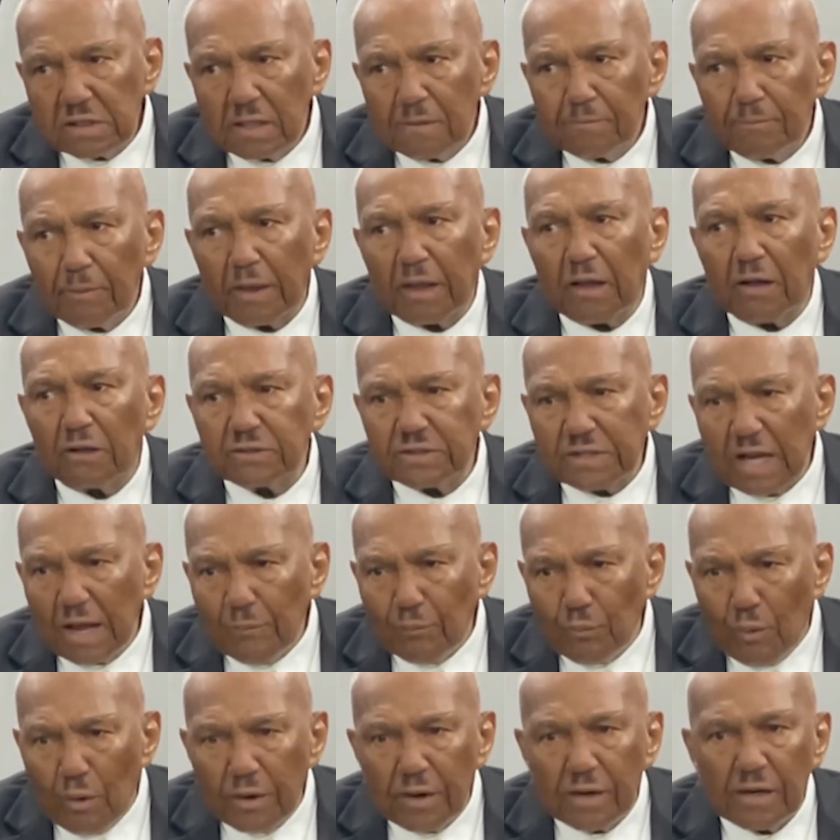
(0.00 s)
because they
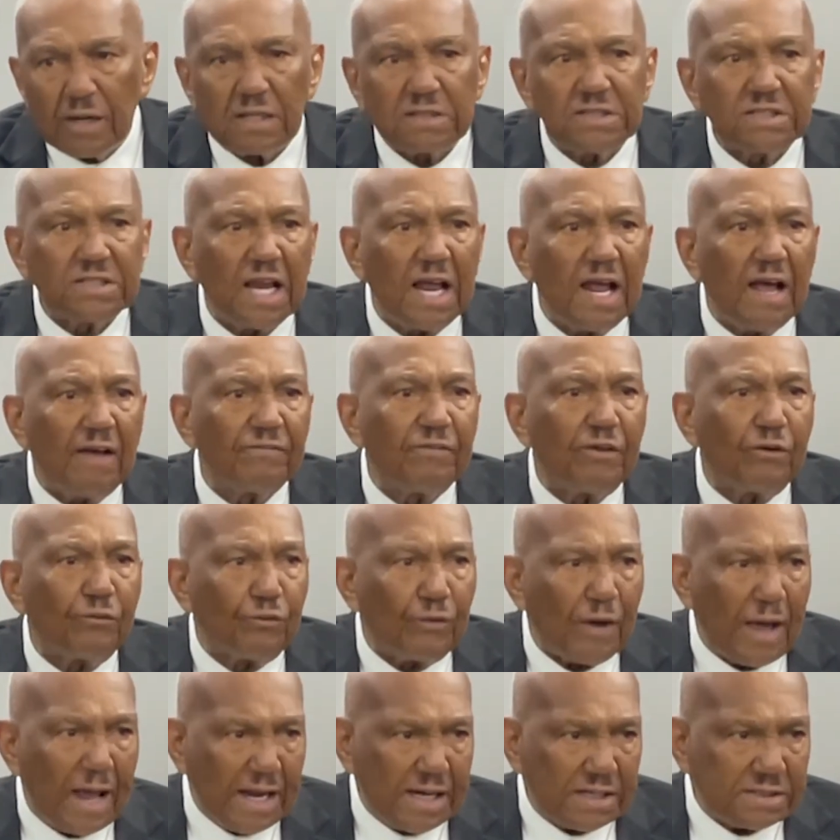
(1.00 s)
wanted us to have the
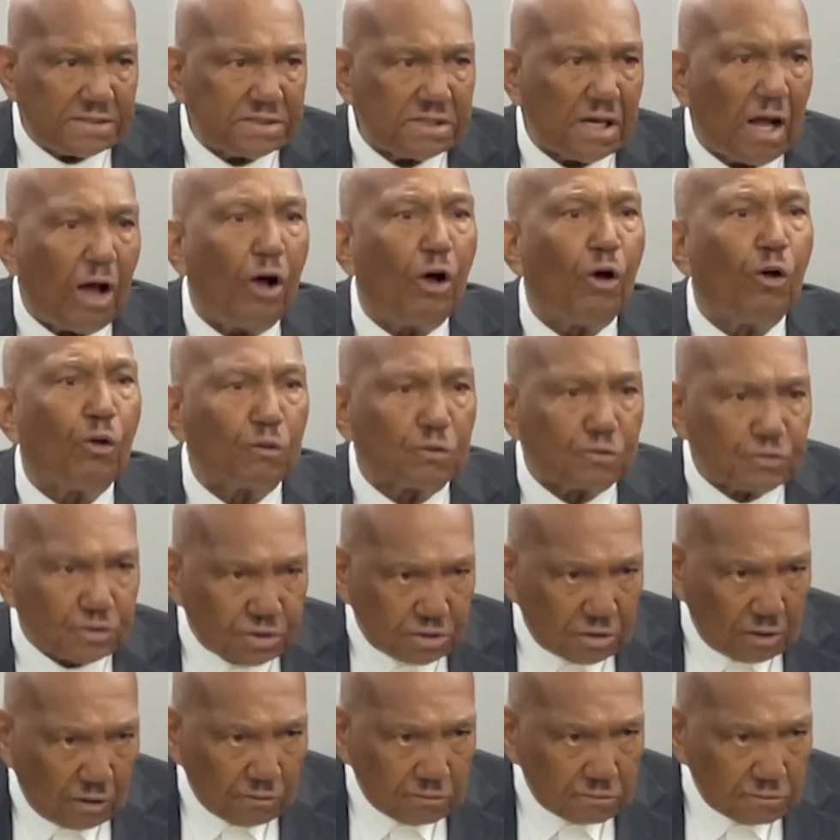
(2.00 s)
rights
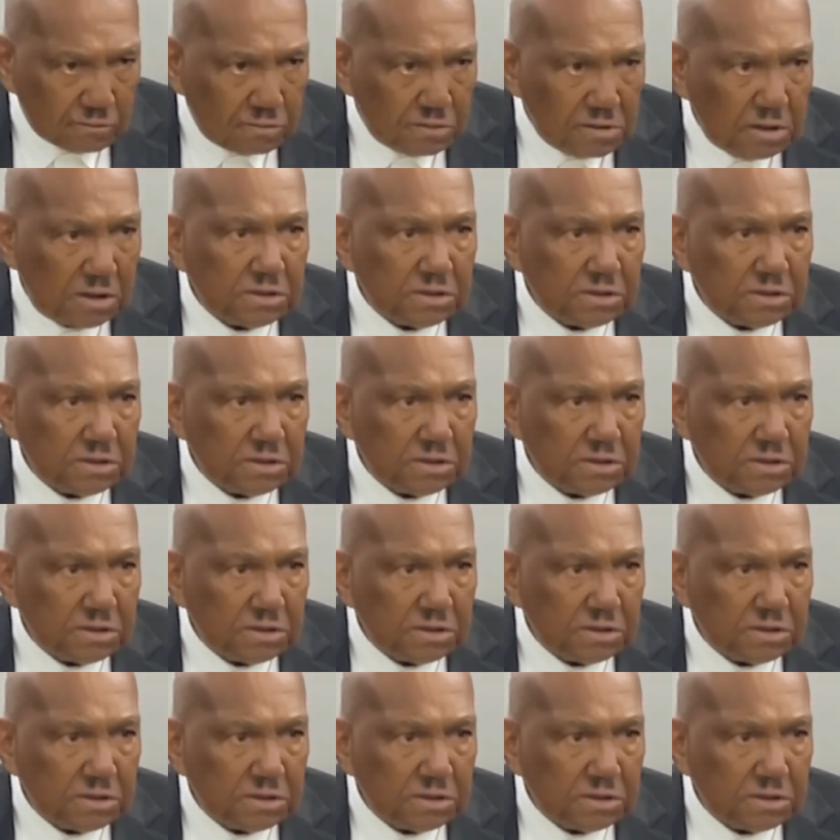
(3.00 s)
also.